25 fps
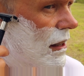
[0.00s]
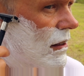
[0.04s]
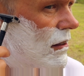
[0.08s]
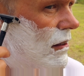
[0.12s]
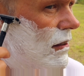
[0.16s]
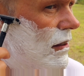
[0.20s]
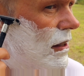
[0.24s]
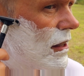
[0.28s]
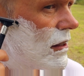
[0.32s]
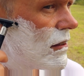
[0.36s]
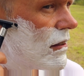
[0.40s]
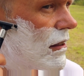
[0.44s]
I'm
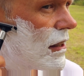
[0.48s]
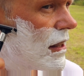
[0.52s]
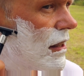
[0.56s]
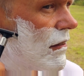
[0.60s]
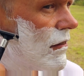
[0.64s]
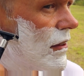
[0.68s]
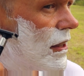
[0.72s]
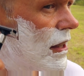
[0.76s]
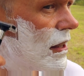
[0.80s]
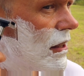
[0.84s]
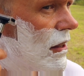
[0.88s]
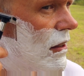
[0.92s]
going to
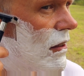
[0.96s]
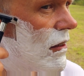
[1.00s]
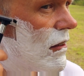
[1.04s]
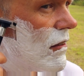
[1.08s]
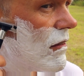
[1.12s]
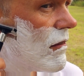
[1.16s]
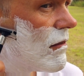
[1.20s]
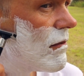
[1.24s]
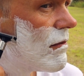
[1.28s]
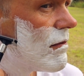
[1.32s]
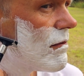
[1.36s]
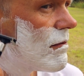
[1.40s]
give it a
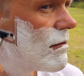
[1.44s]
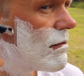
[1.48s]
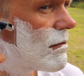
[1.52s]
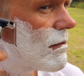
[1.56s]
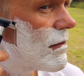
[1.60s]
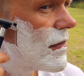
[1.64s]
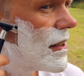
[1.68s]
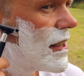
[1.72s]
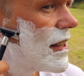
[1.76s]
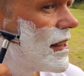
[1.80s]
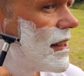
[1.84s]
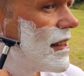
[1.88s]
go.
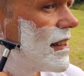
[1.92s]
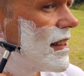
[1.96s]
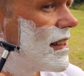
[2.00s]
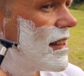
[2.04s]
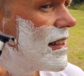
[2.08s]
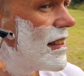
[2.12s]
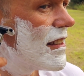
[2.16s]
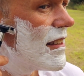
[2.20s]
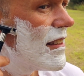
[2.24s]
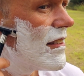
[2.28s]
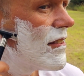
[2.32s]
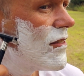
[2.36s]

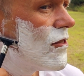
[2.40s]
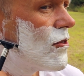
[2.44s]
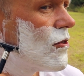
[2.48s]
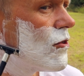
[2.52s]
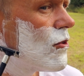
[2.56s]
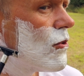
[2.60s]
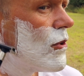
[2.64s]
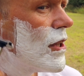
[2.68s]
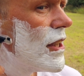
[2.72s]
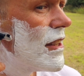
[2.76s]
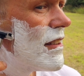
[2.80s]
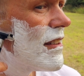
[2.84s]
Let's
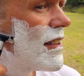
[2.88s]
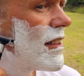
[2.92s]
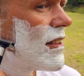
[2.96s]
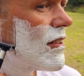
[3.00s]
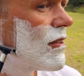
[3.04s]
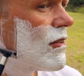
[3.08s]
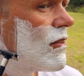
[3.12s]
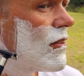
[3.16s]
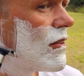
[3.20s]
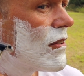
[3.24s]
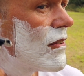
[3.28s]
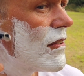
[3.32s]
draw it
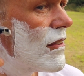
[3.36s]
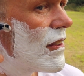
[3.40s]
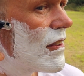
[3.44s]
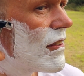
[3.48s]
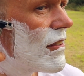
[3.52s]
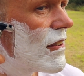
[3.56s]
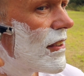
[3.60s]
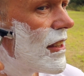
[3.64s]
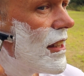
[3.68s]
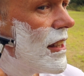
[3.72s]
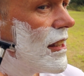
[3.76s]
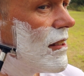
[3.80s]
across the
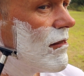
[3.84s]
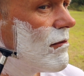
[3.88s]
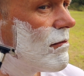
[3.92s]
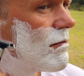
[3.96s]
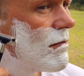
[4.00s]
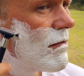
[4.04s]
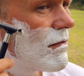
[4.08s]
skin.